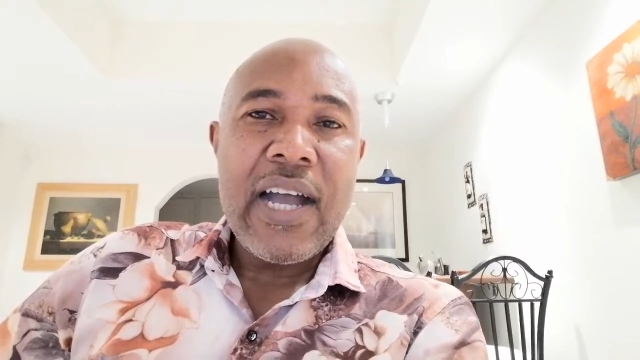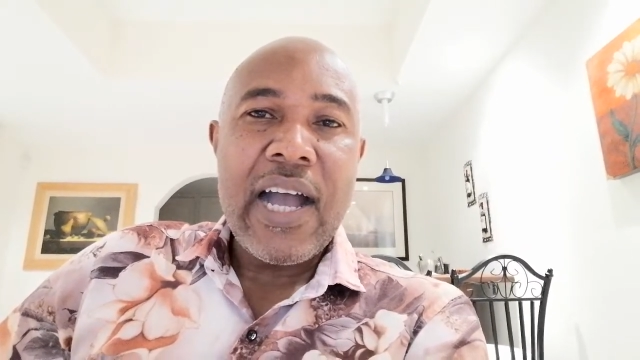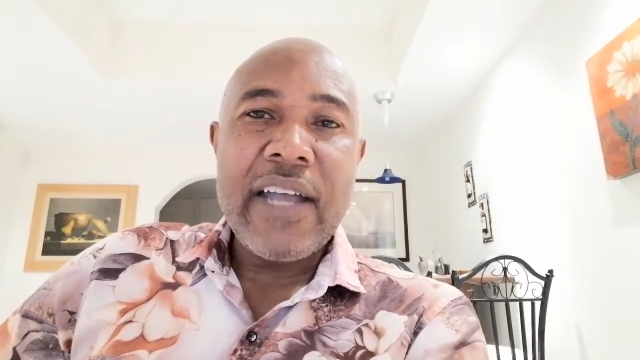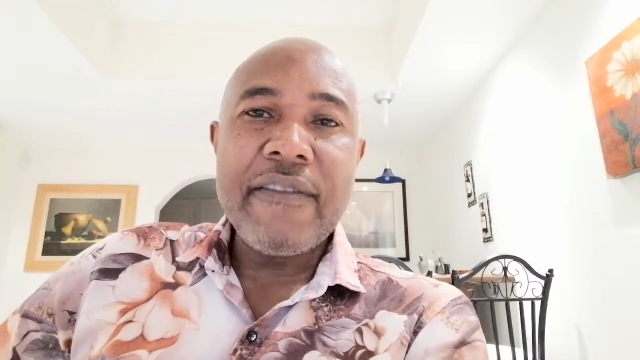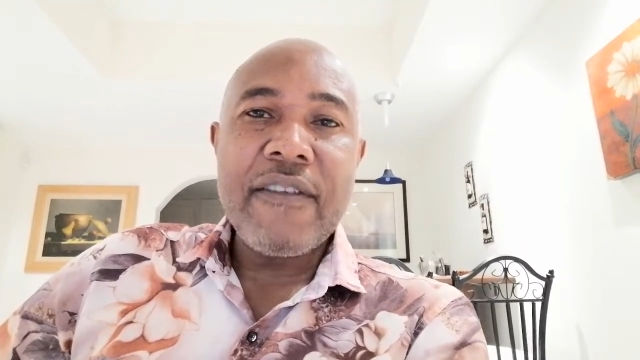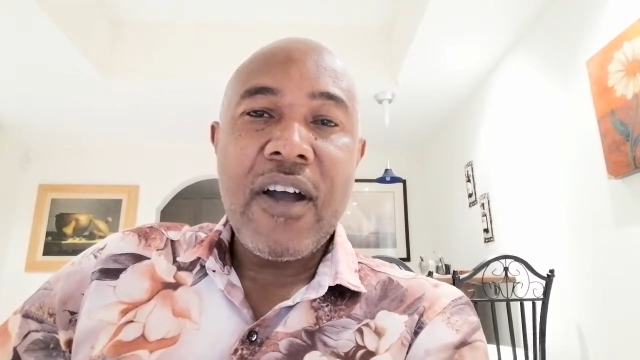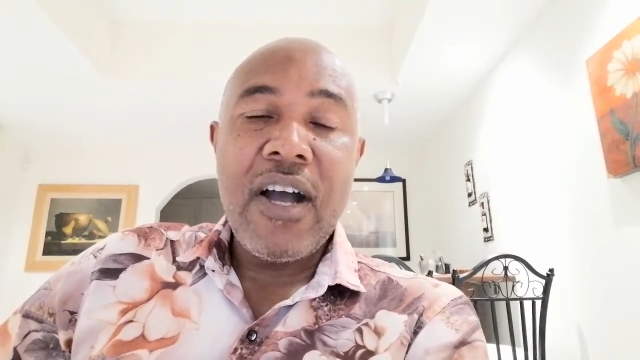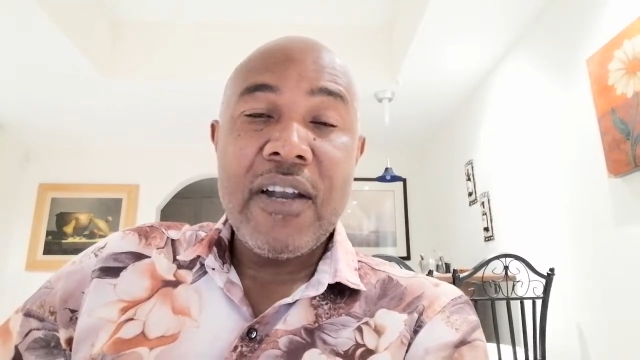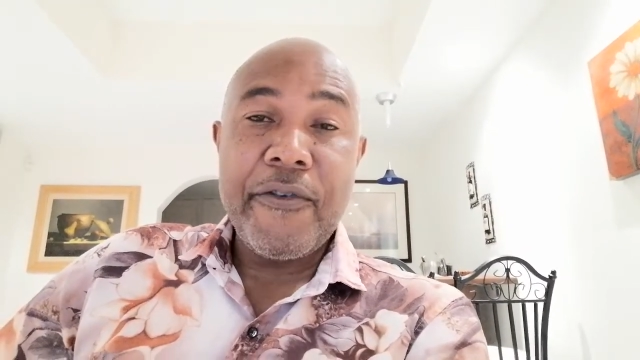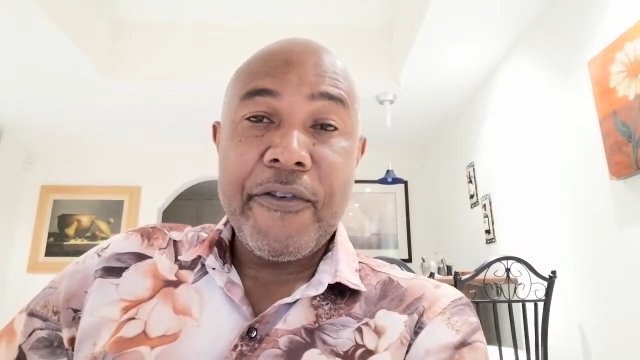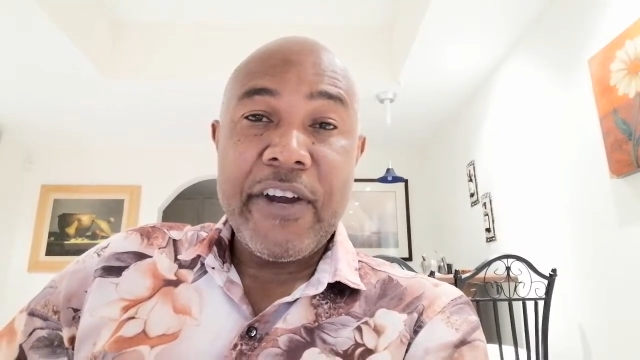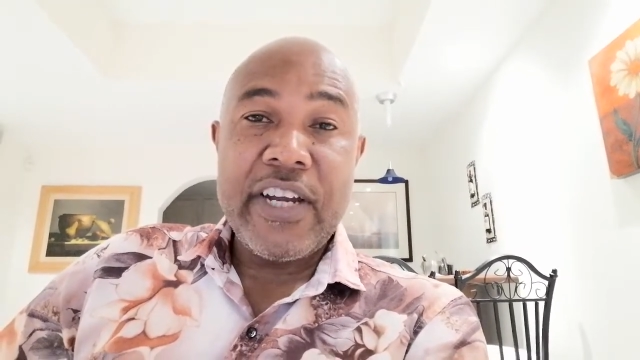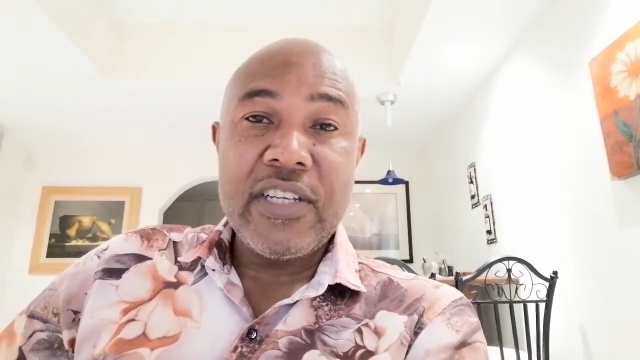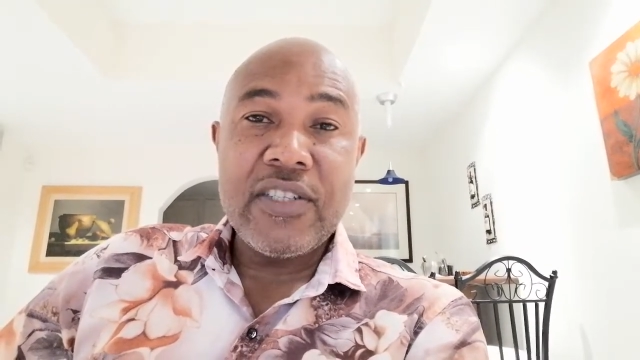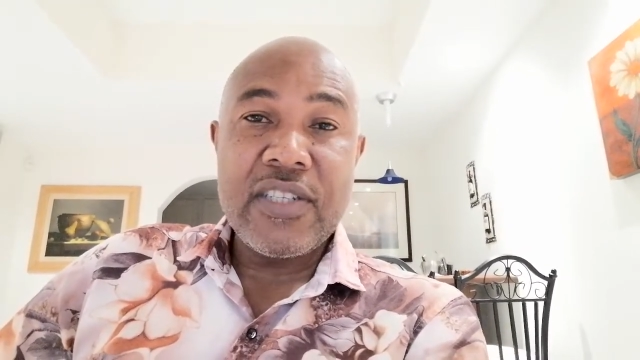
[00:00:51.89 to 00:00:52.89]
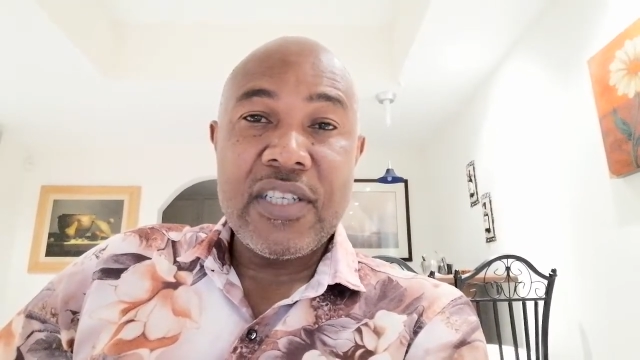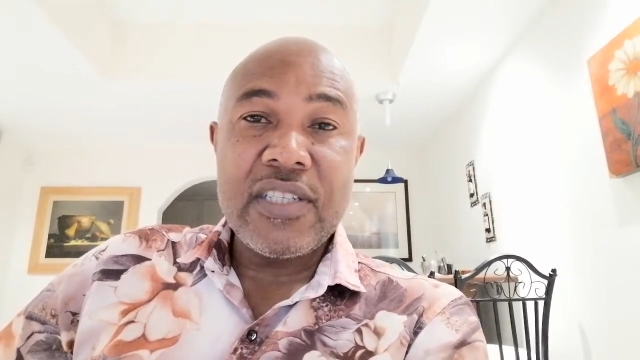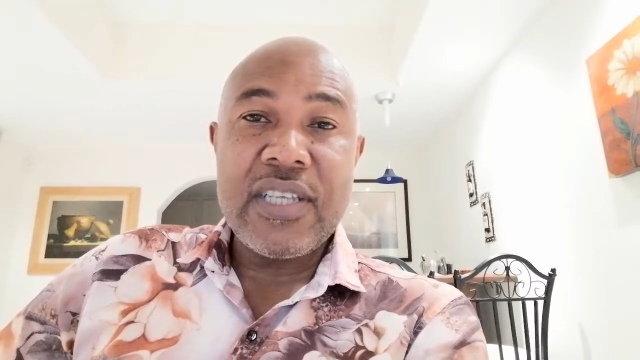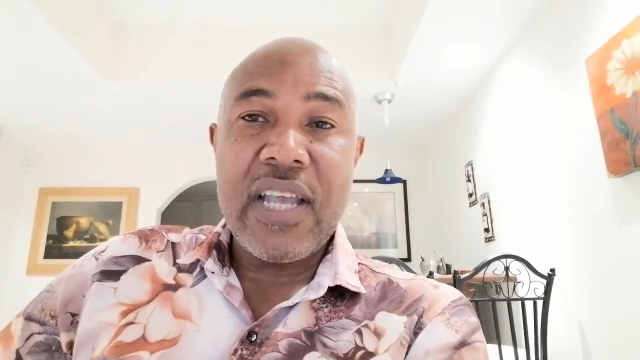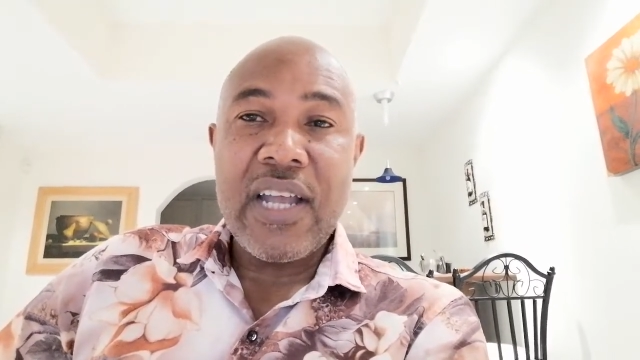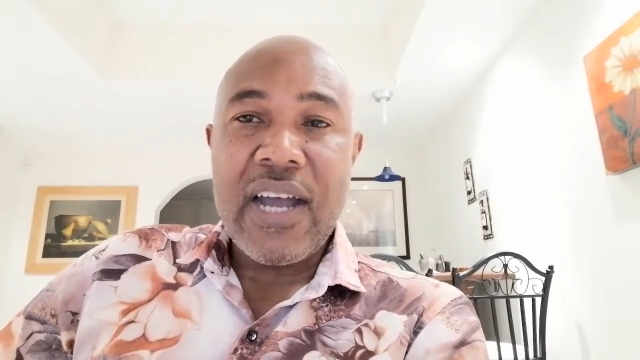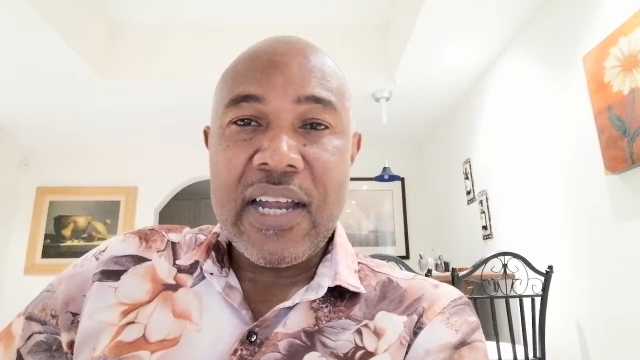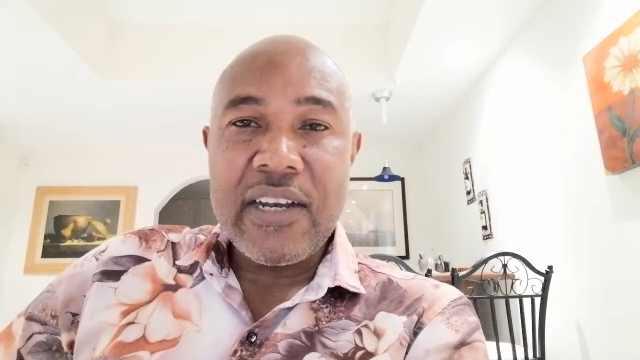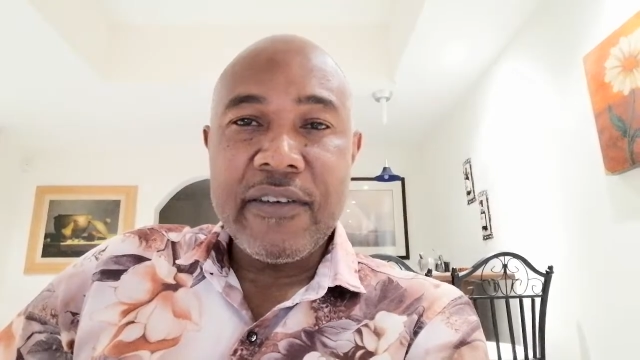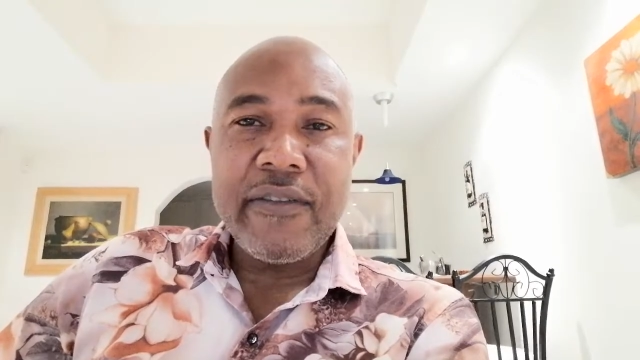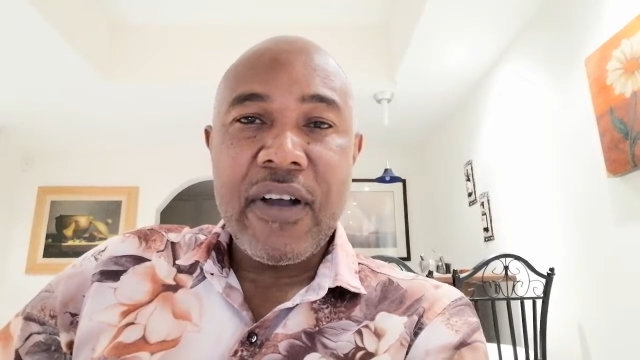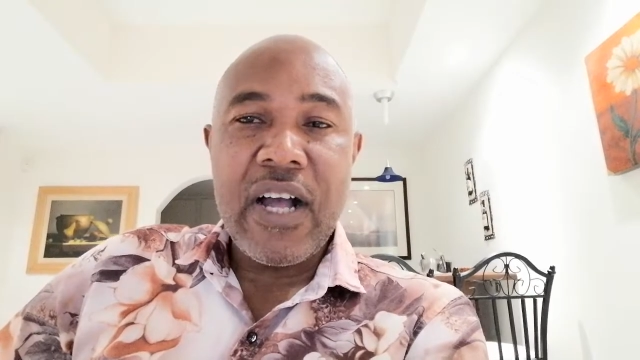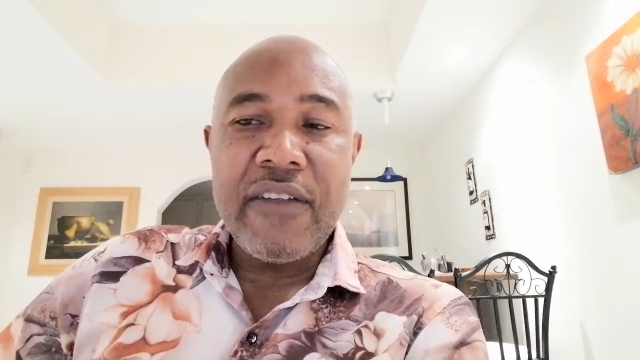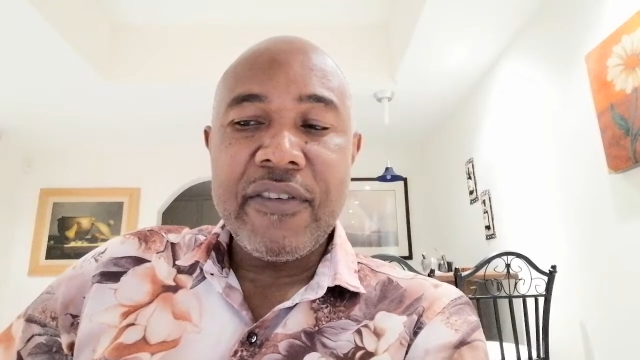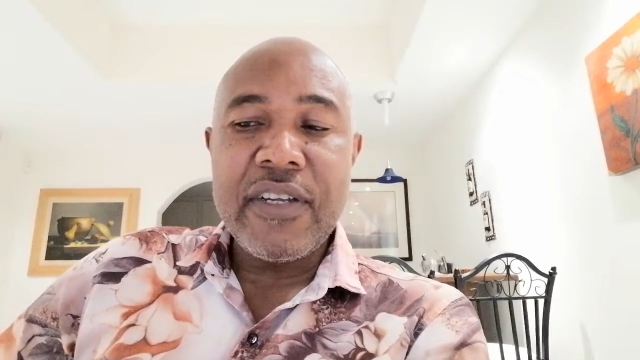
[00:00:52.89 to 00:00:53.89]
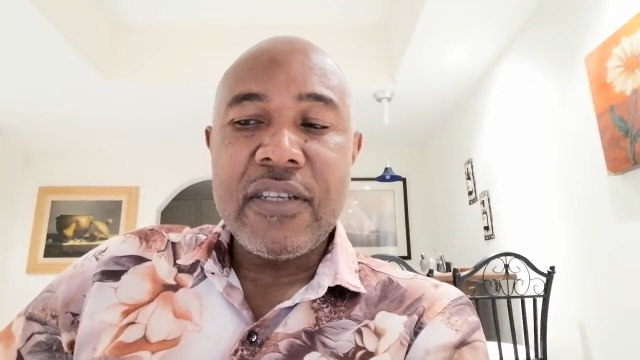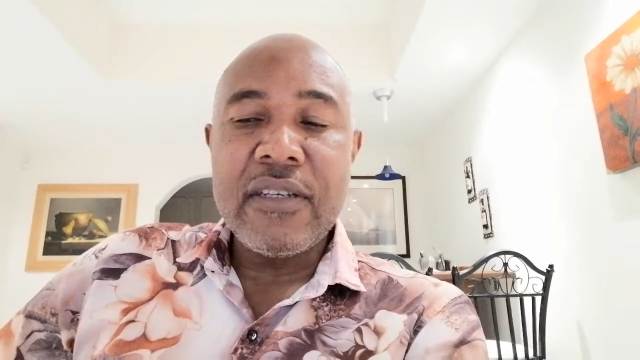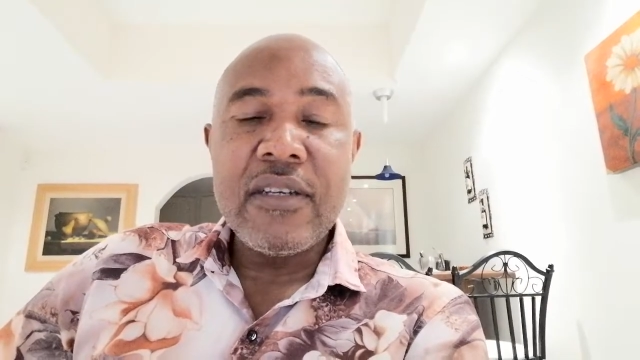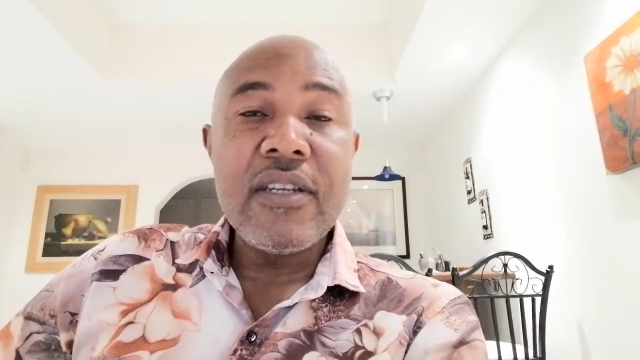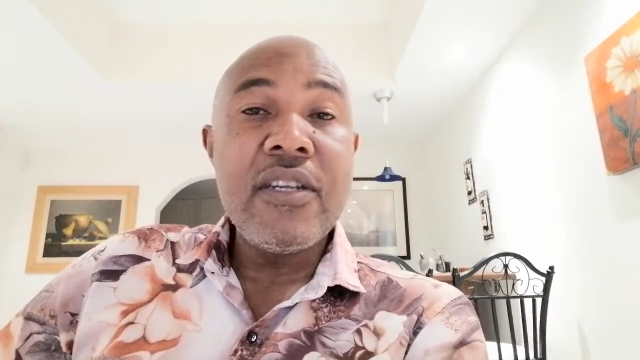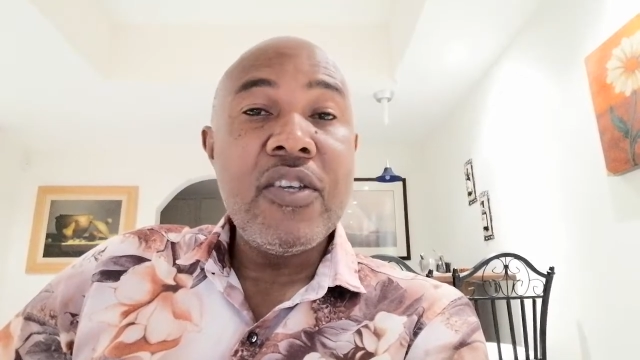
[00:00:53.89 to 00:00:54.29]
I called friends since I got involved in